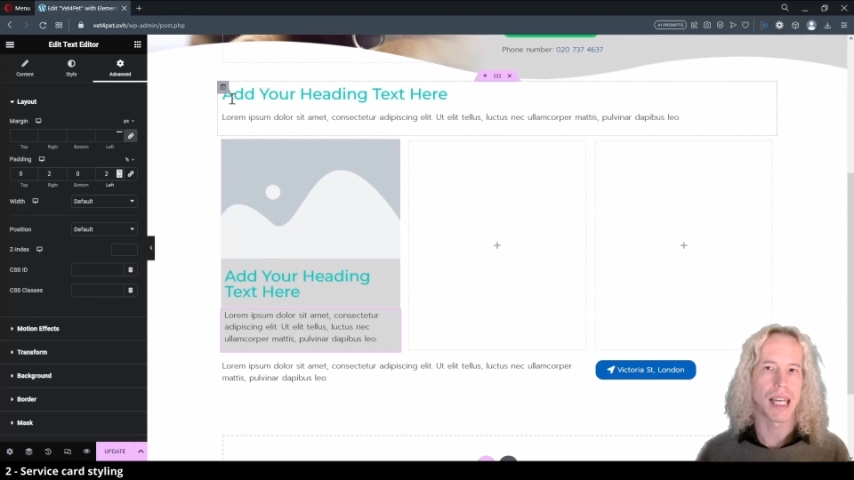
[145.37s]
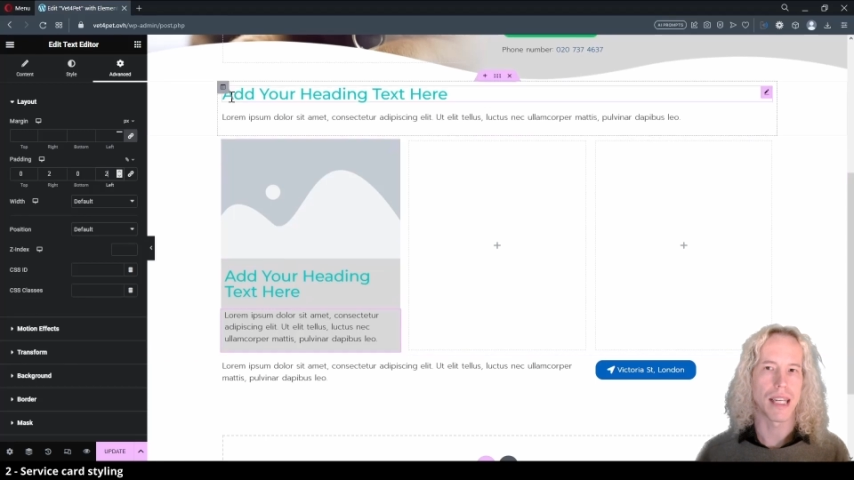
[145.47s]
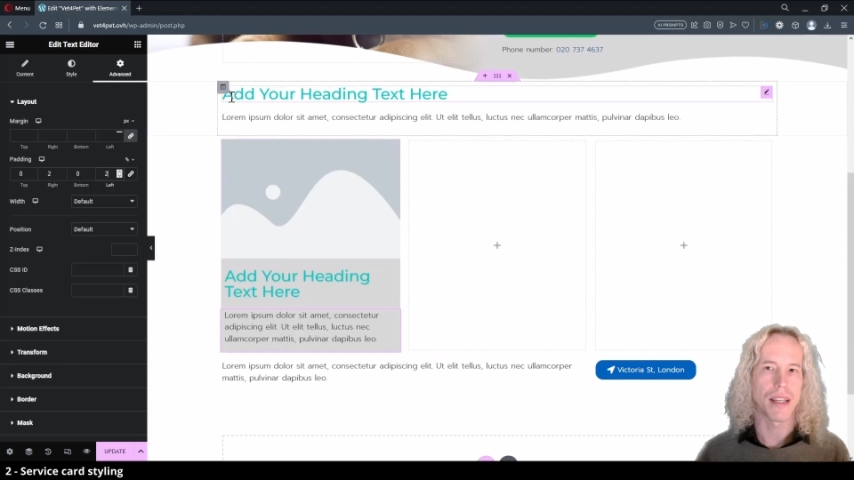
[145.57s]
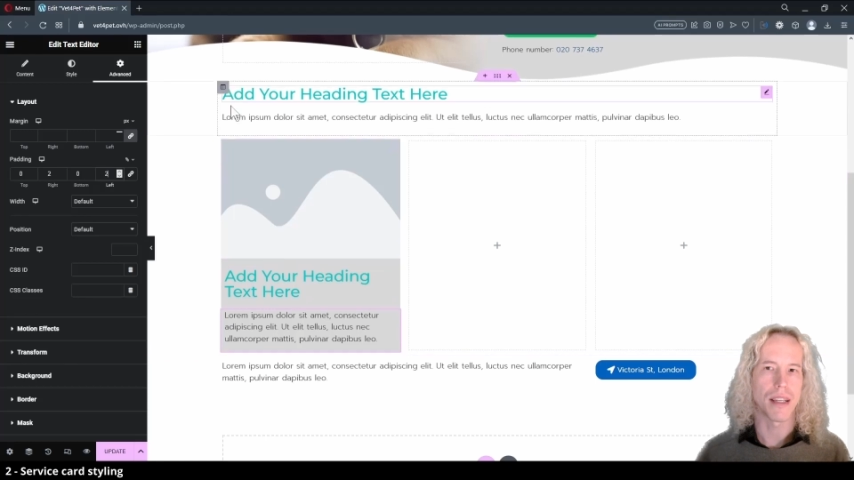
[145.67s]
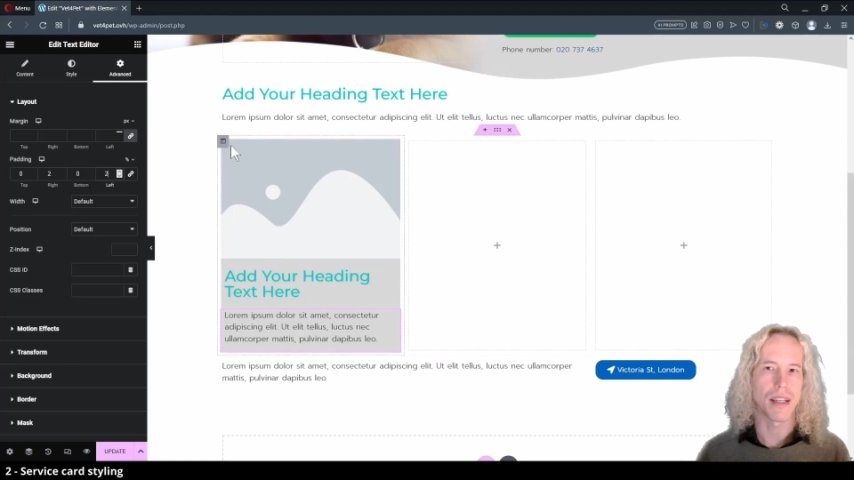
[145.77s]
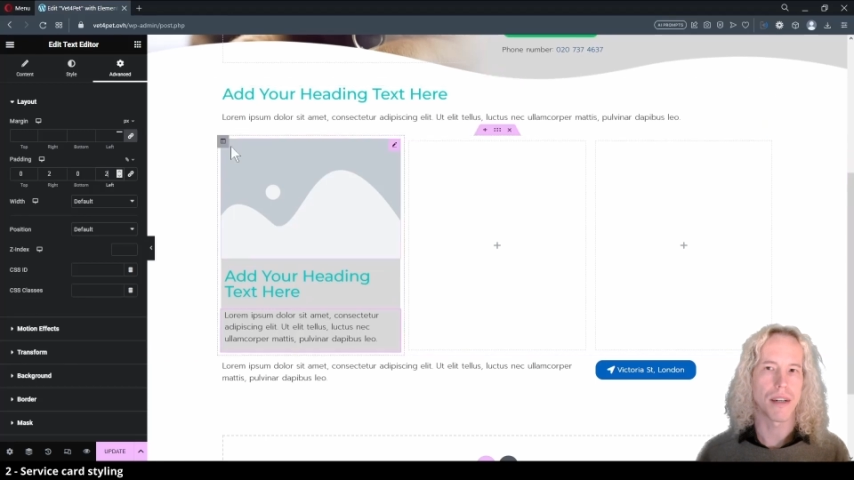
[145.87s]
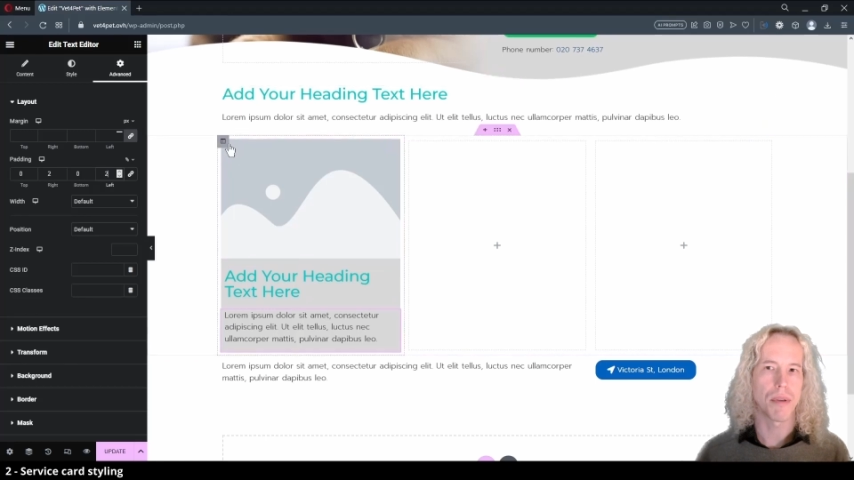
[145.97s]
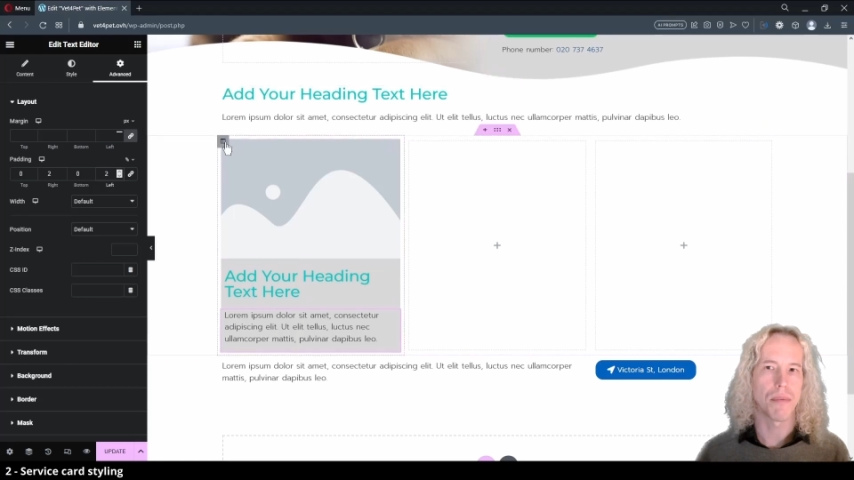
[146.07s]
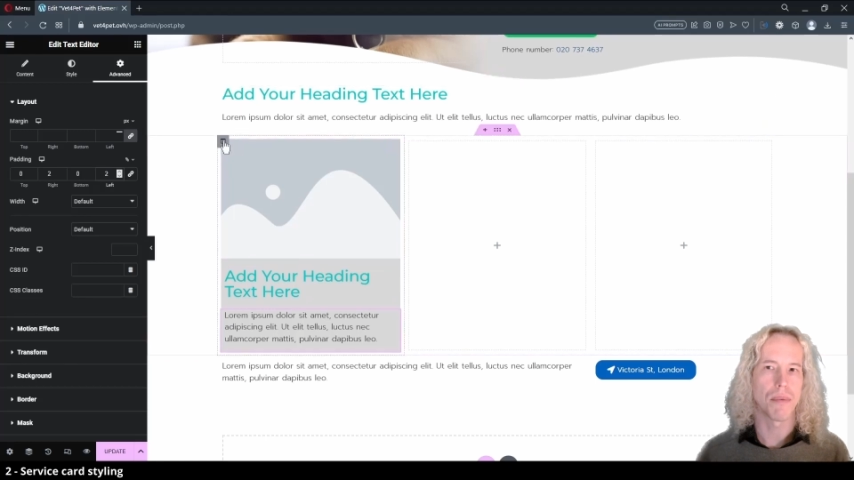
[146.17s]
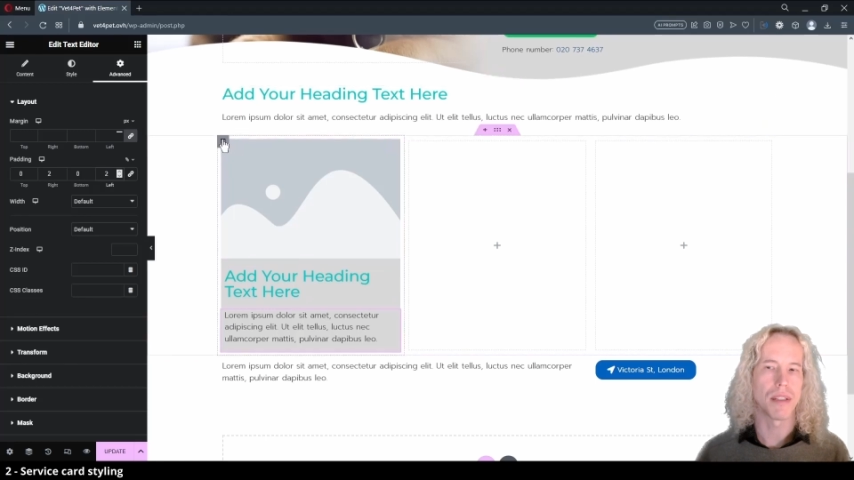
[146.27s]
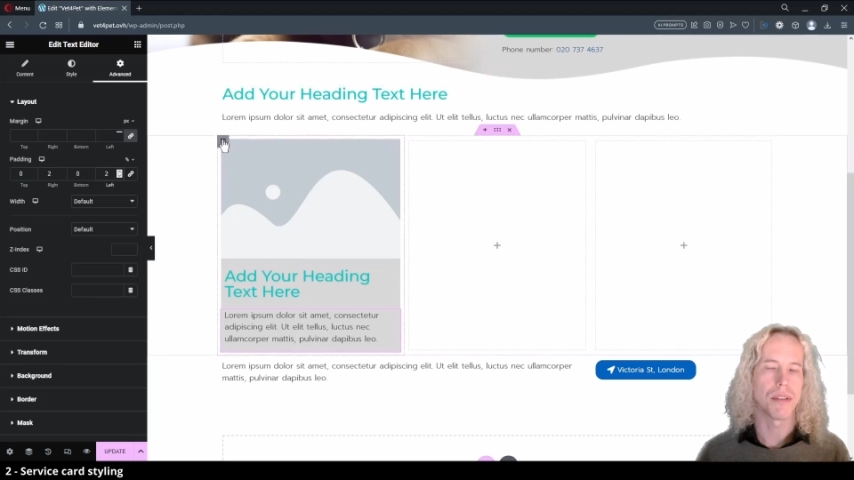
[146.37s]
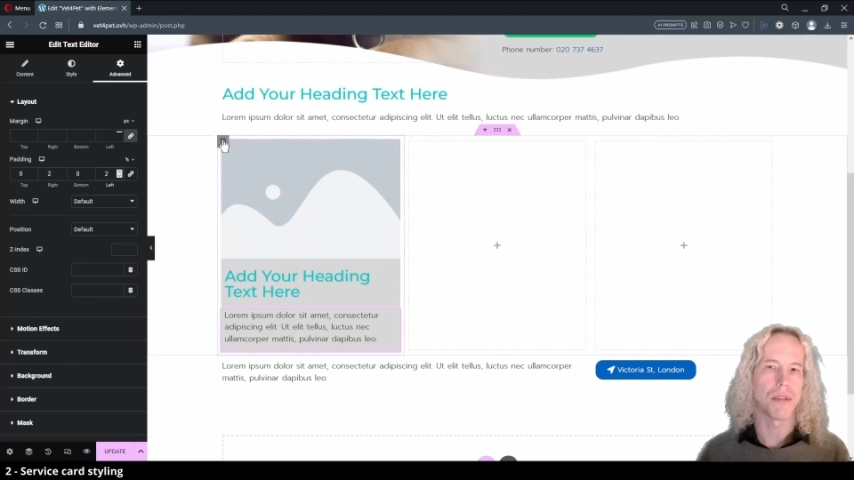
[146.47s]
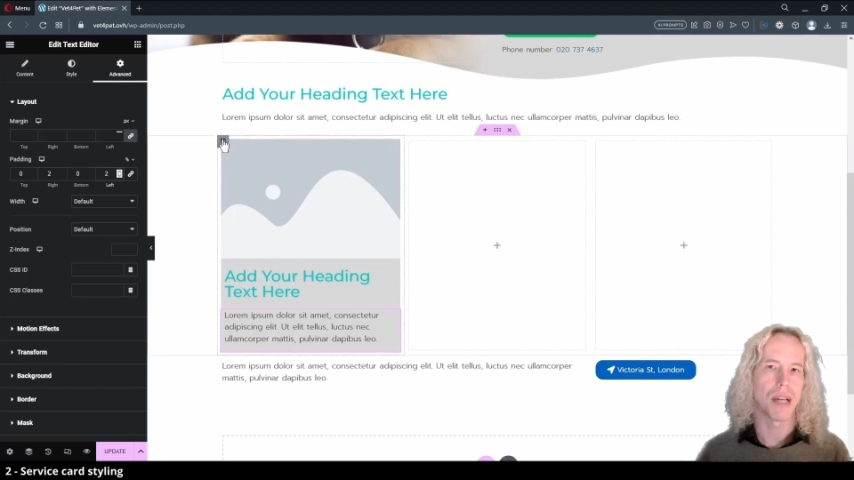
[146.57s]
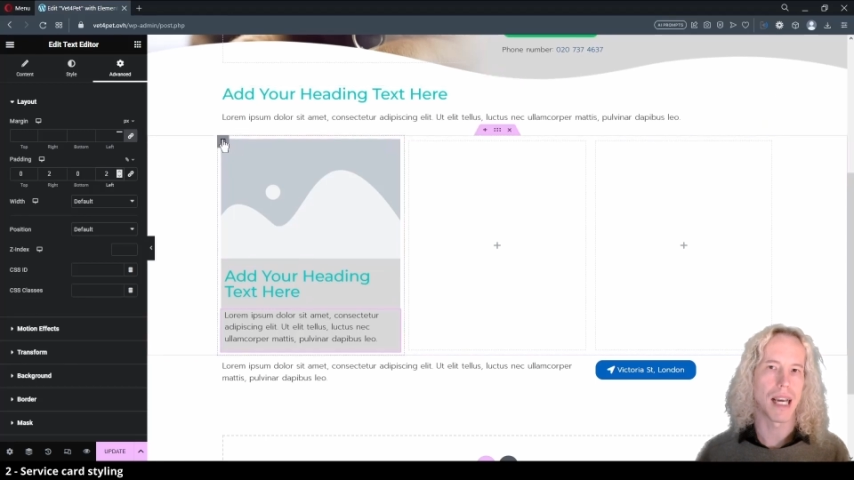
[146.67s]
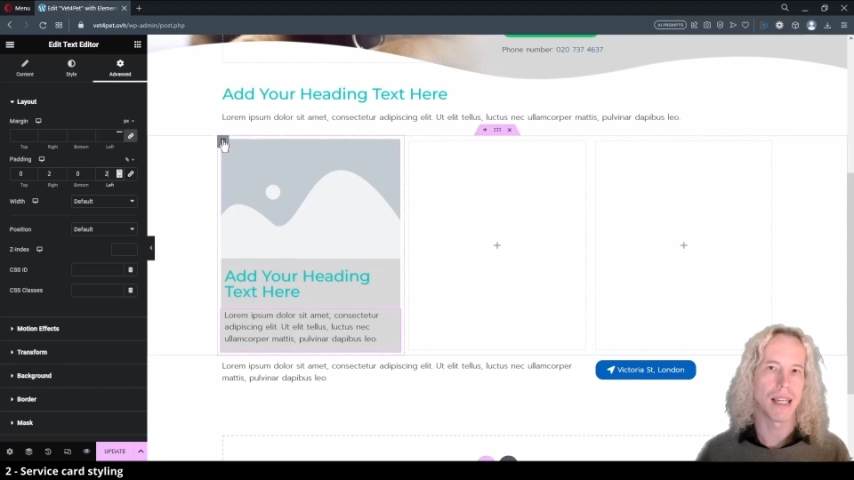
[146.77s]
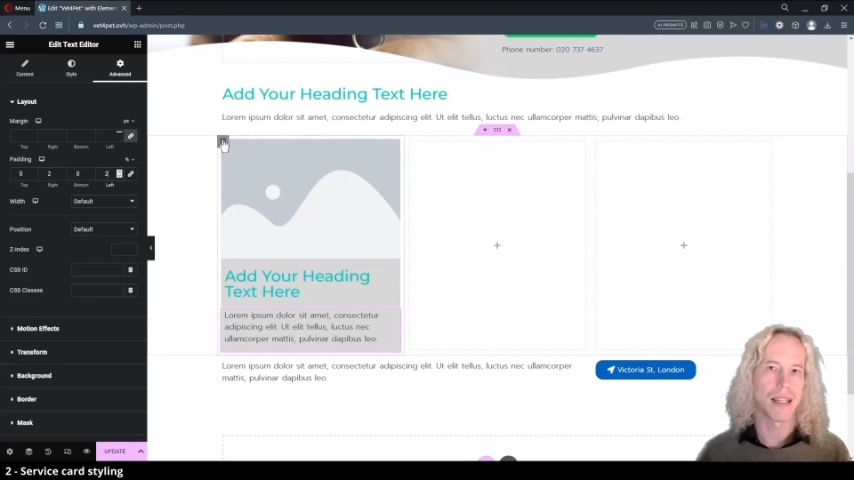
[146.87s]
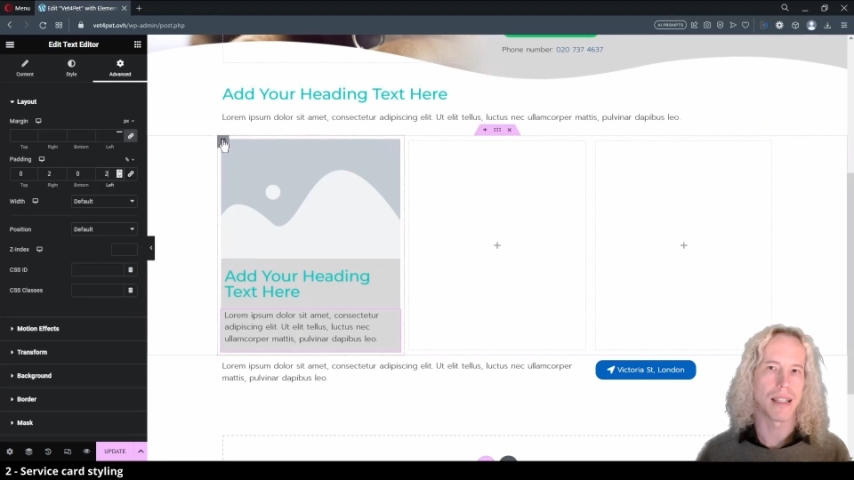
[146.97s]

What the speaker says: and here we want to add